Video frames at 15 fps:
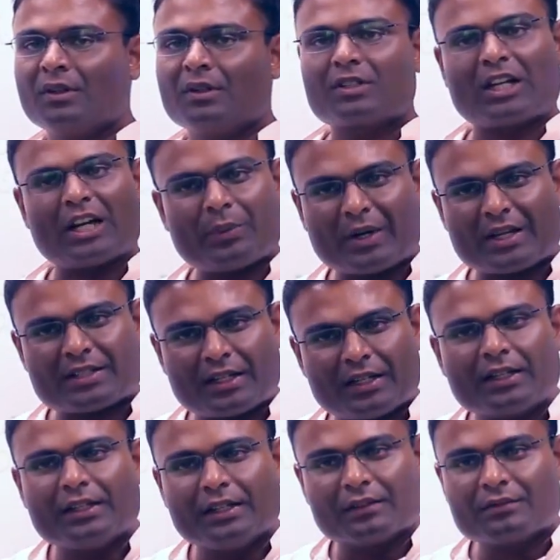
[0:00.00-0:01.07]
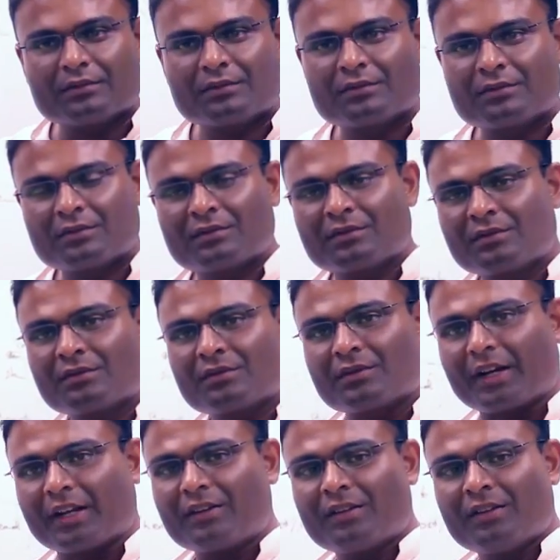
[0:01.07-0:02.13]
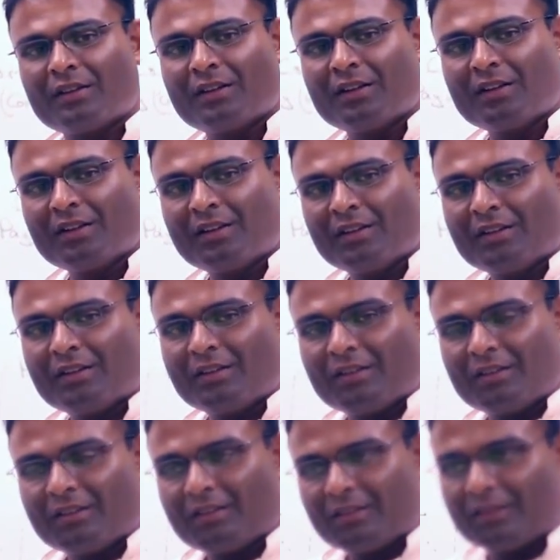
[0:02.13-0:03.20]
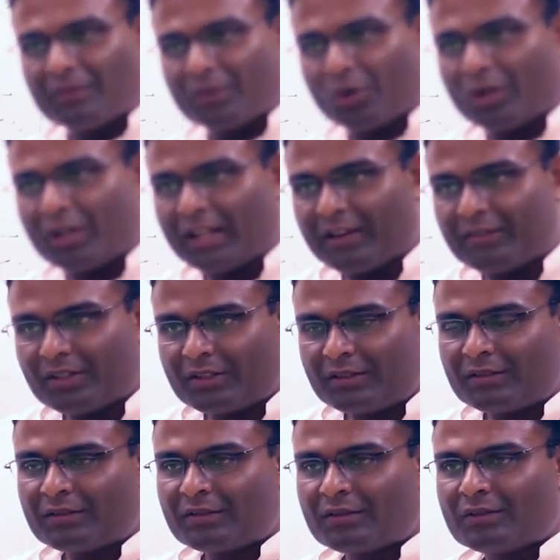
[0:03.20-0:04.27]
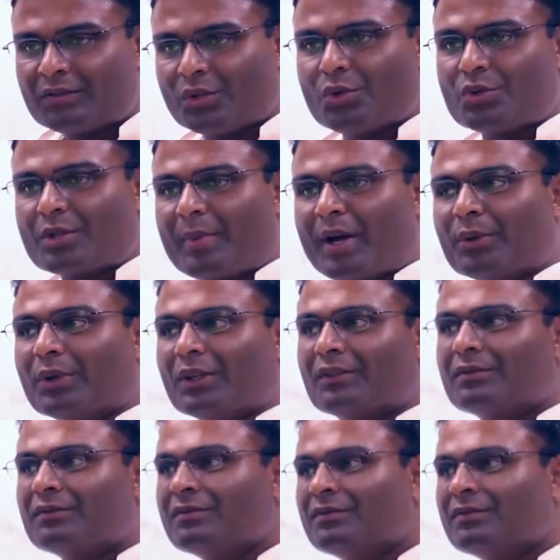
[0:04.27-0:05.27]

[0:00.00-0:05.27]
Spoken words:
It's kind of what I said earlier. Right? You all have a user manual.